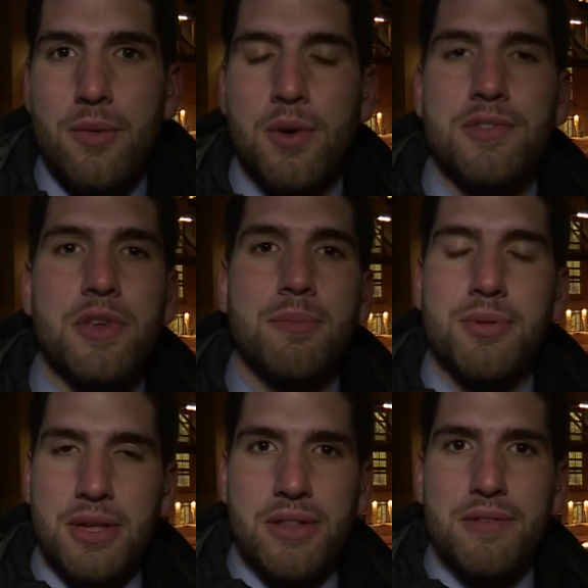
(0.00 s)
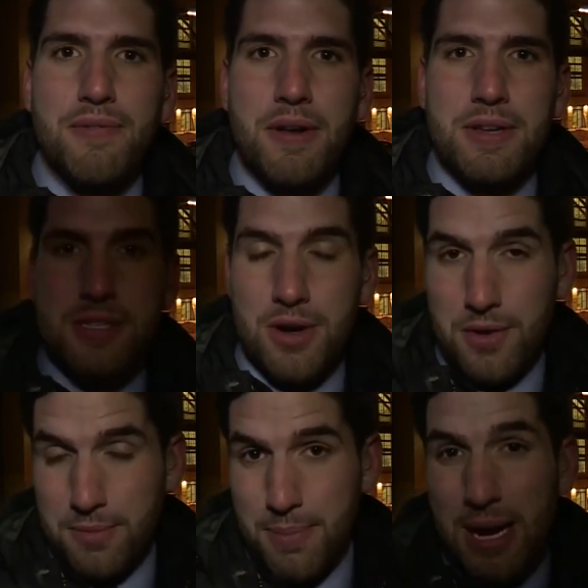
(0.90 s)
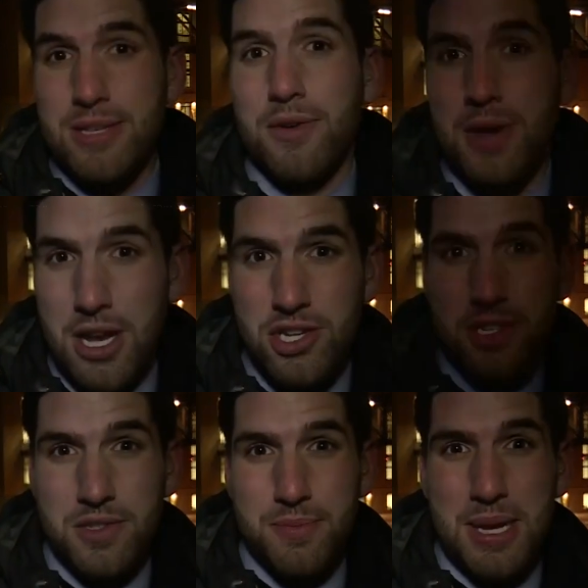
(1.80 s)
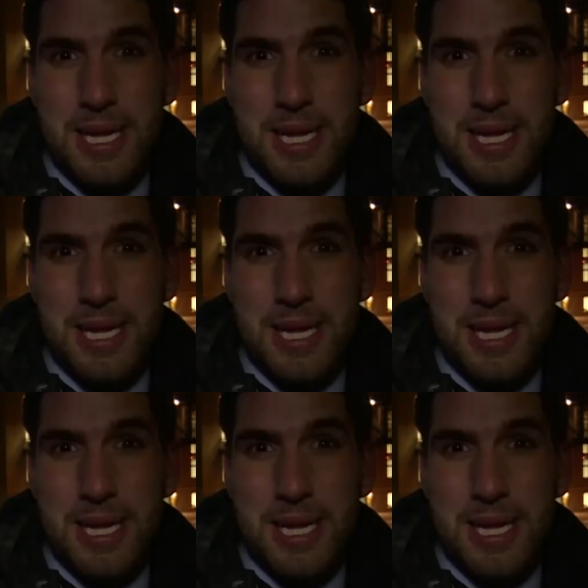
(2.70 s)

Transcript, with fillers: it was completely funded don by donations,